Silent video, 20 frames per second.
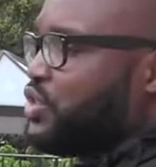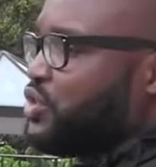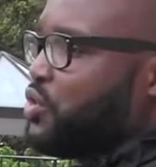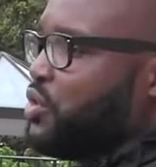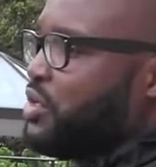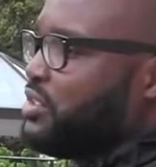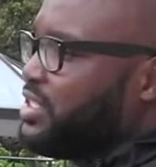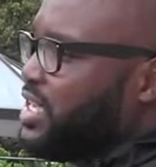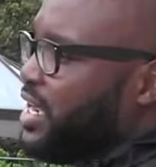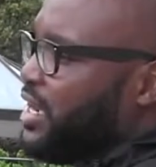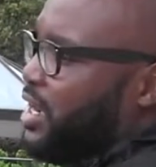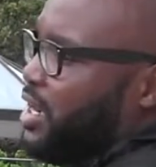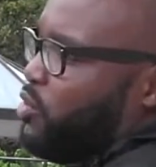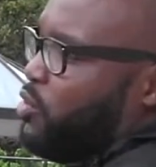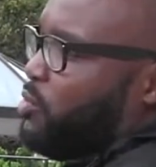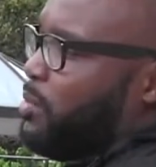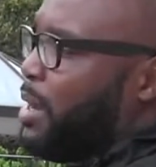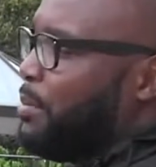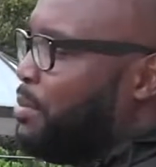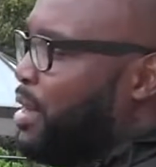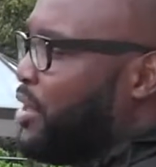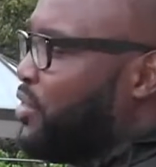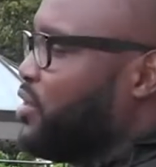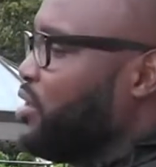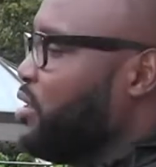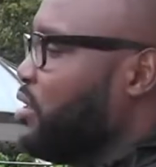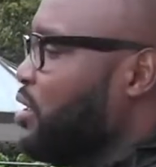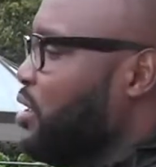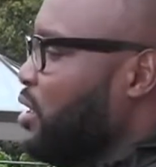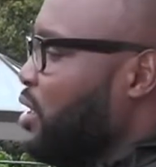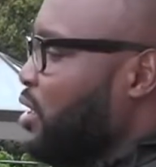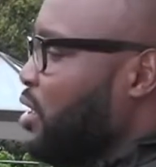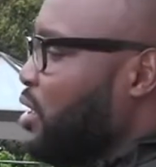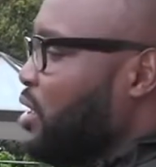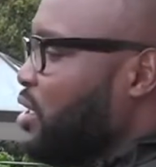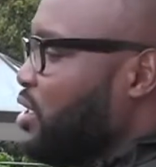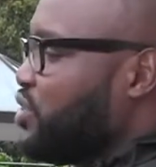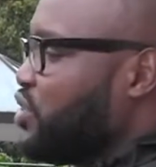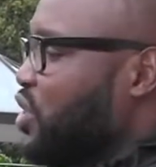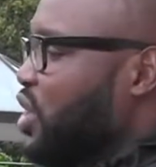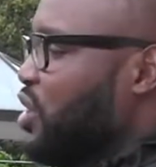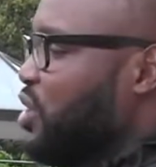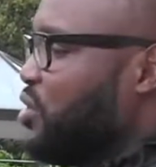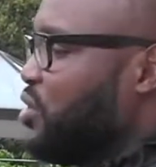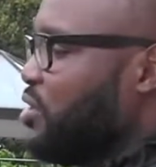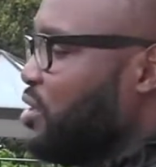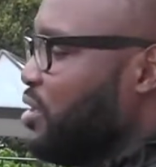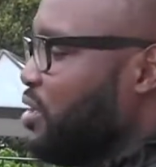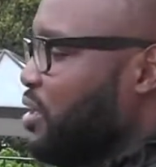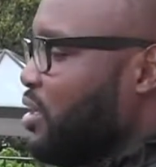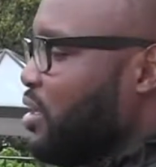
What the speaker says: stories I hear with my mother. So